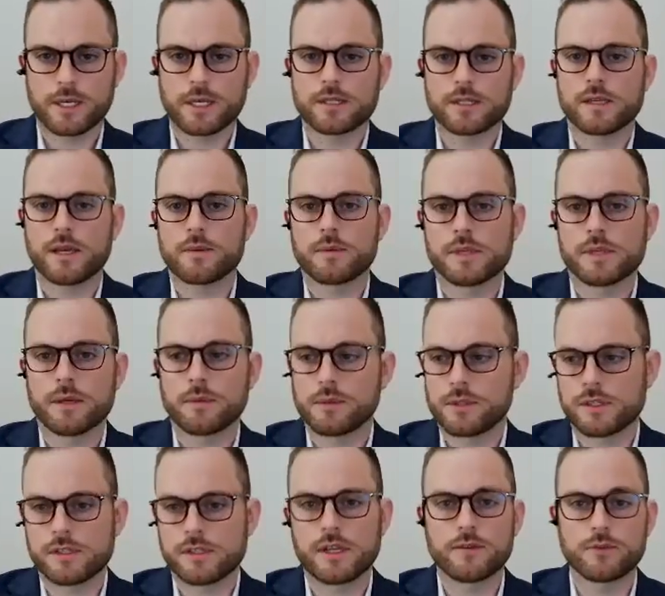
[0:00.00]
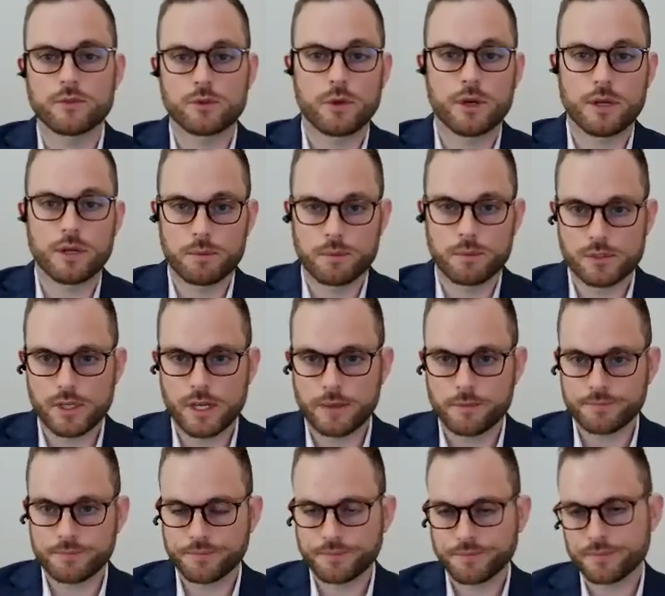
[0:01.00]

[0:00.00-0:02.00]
because I was able to save 20%?